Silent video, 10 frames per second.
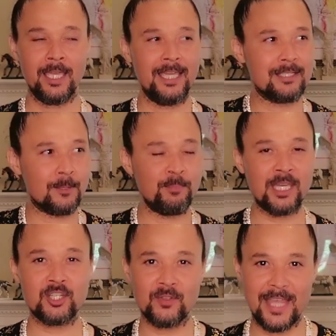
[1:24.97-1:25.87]
It's a
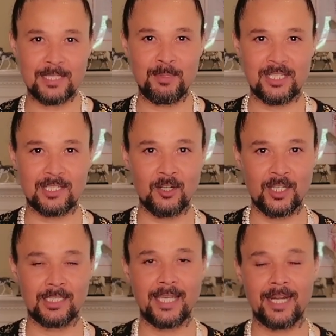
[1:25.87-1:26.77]
picture that's been
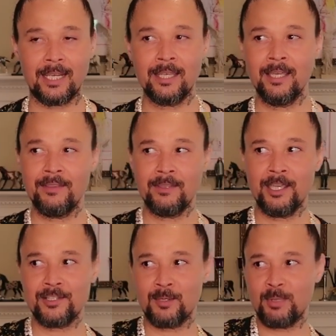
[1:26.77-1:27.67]
circulating.
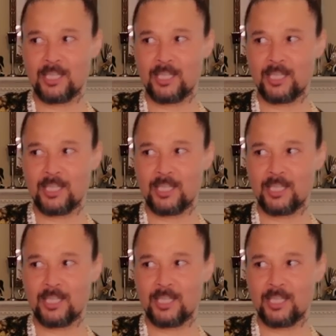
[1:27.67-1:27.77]
Here's the